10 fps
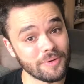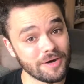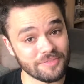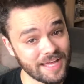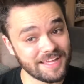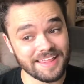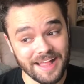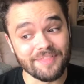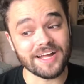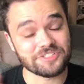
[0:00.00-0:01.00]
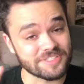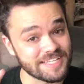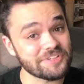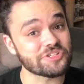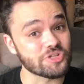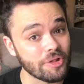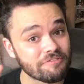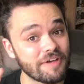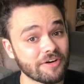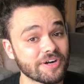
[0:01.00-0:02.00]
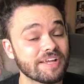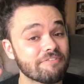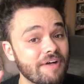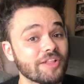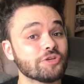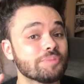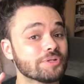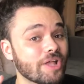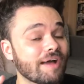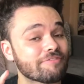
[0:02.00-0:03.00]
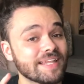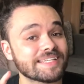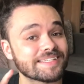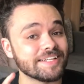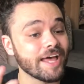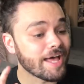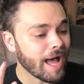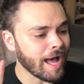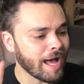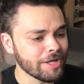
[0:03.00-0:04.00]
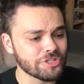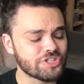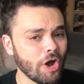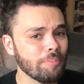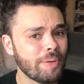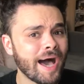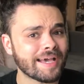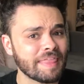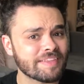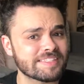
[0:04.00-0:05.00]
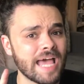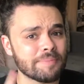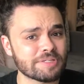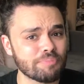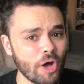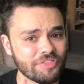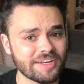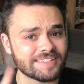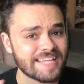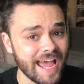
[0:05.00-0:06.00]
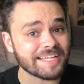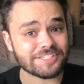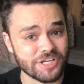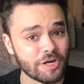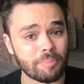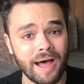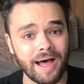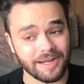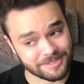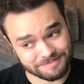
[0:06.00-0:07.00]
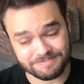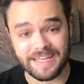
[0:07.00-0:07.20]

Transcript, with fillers: Well, that, that should teach us all a very valuable life lesson. Uh, don't park in the same spot that a tank is gonna park.